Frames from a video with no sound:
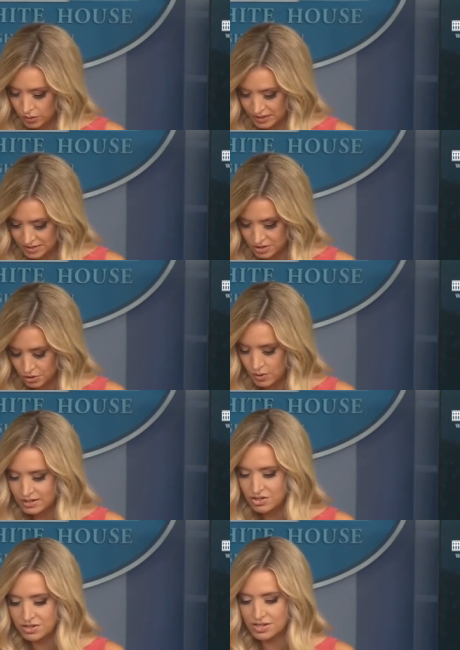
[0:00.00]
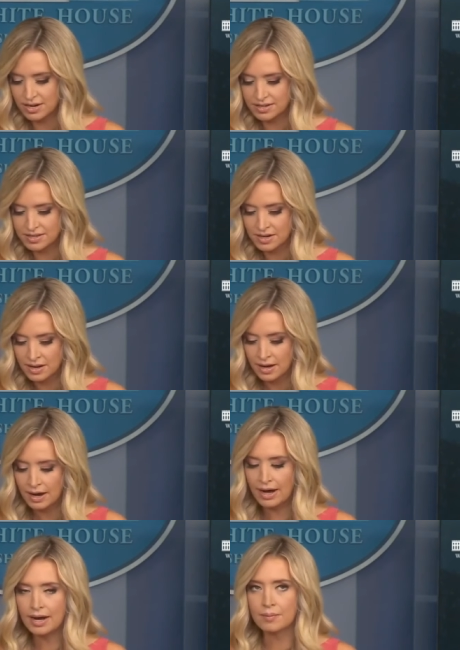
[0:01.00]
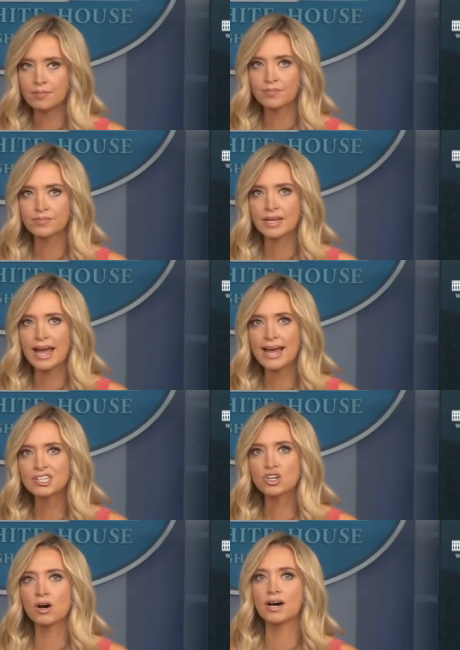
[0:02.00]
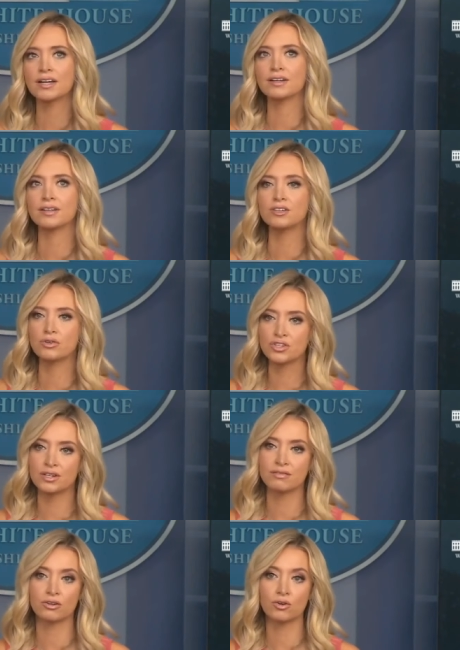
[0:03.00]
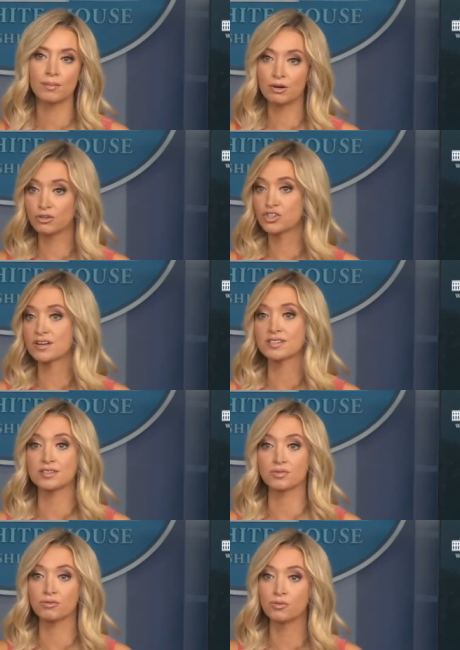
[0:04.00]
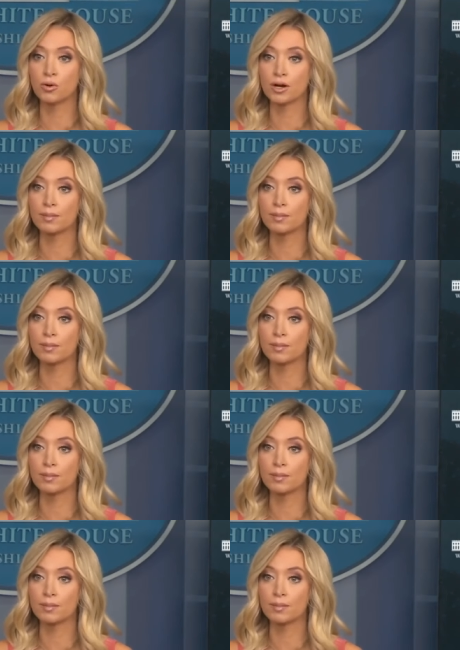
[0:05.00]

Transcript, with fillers: is your question does um, edge on the notion of criminal justice reform.